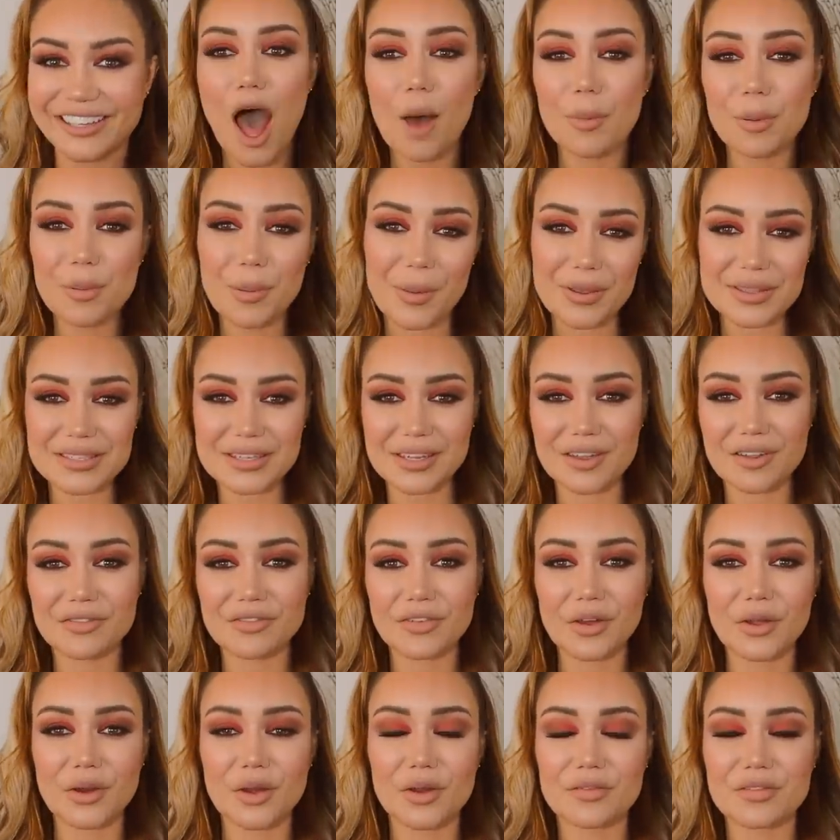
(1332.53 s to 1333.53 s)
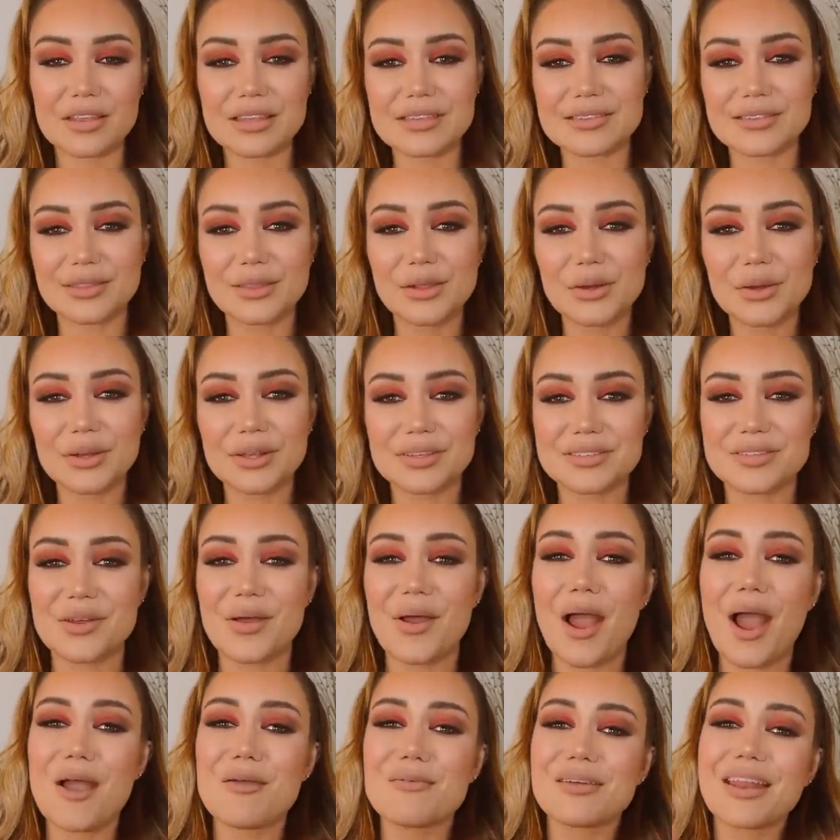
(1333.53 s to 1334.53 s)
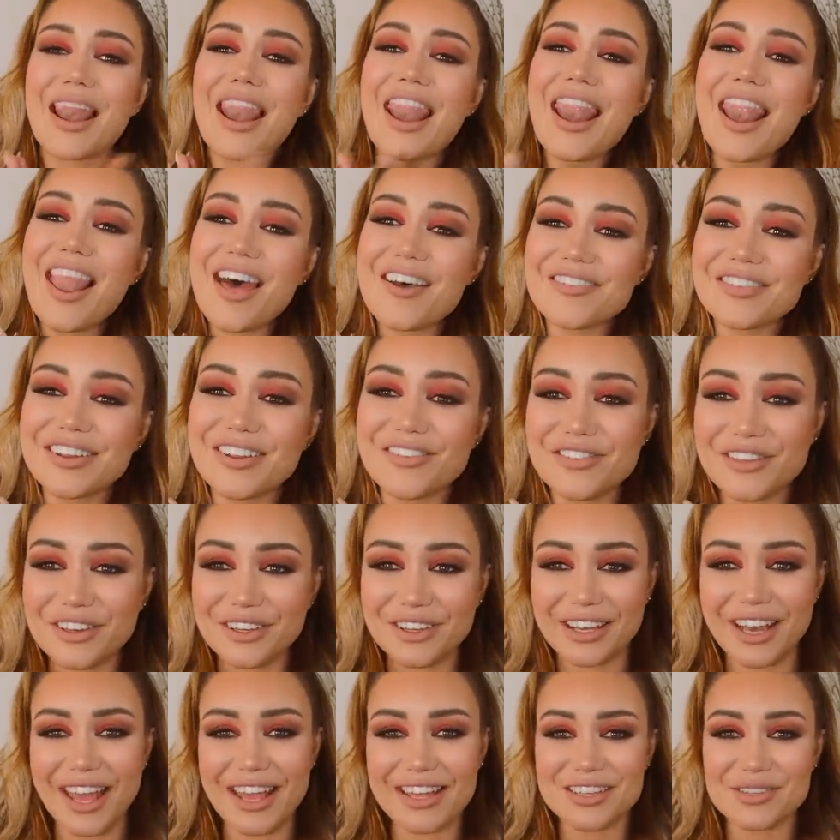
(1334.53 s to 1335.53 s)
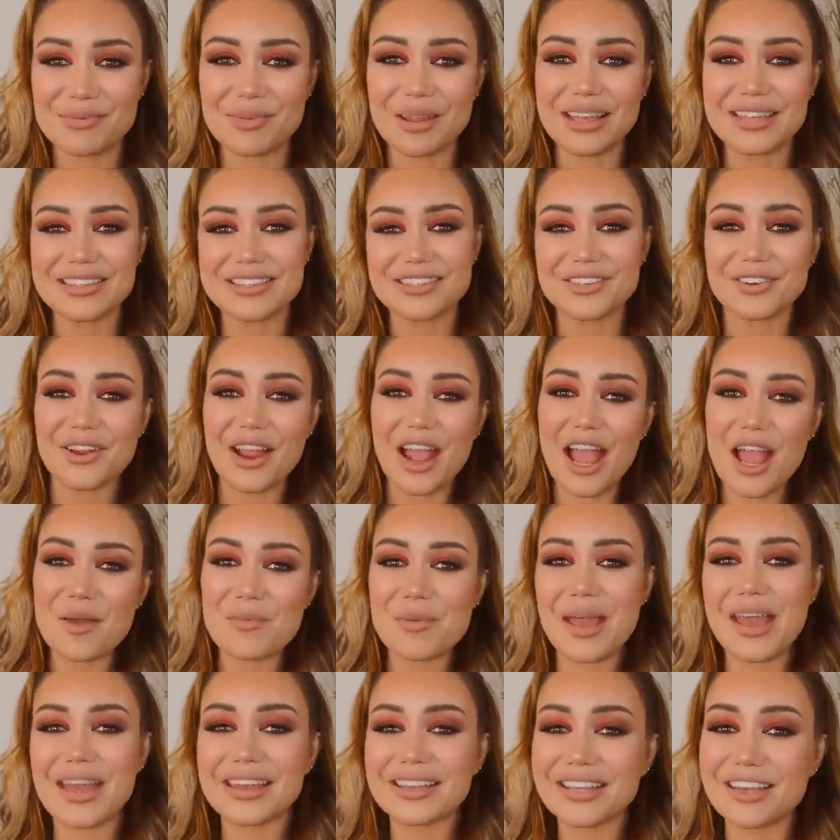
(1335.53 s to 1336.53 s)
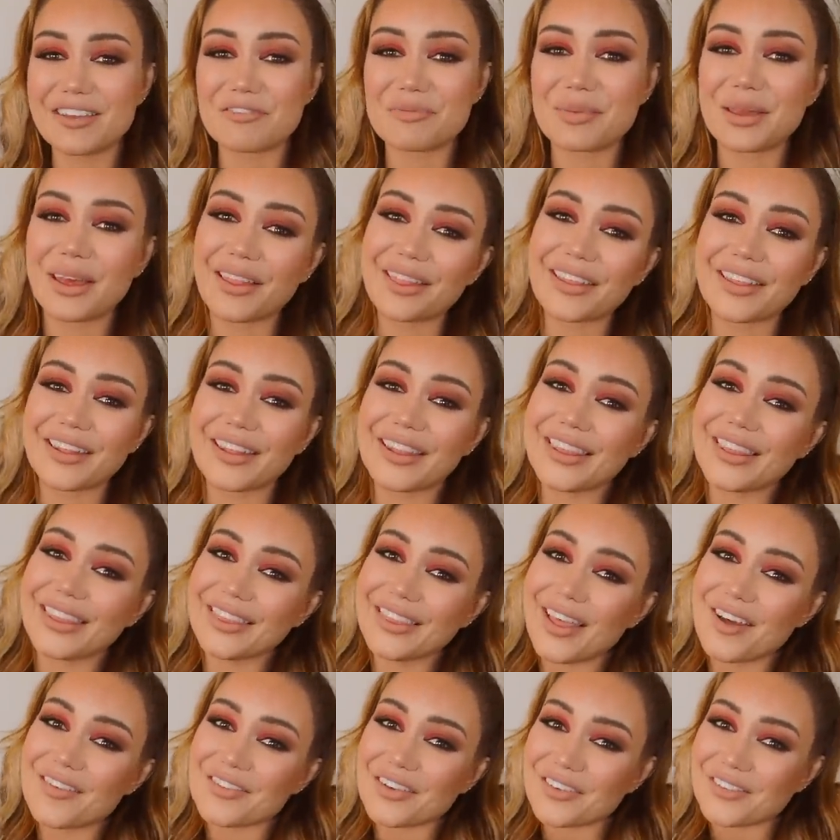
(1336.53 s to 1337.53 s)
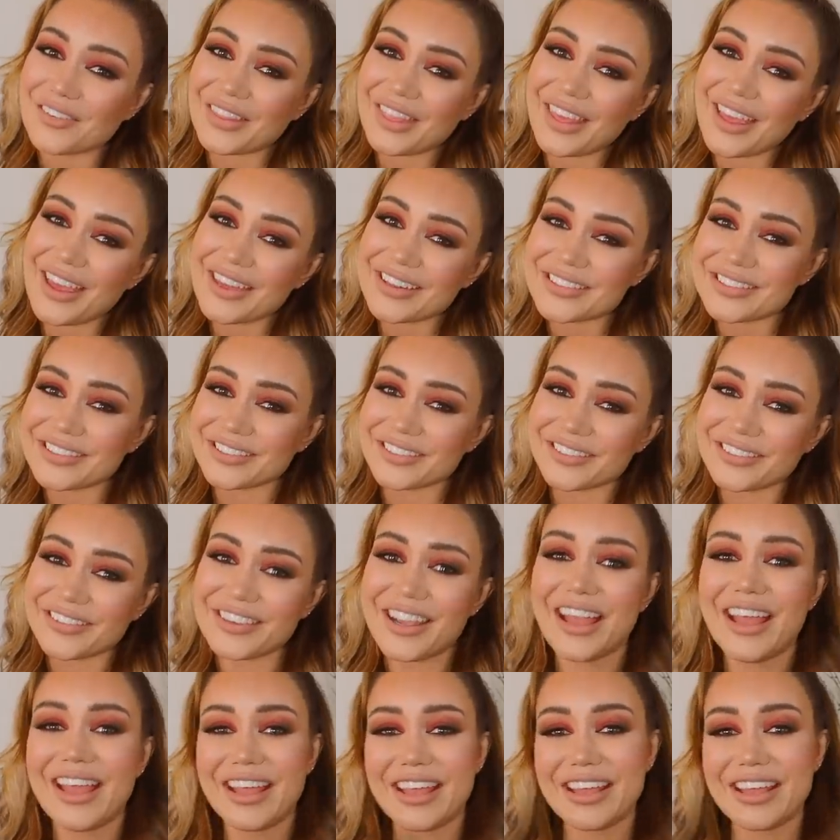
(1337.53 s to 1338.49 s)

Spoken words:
I'll be posting a photo of this look, so I would love it if you could head to my Instagram and give me a little love over there too.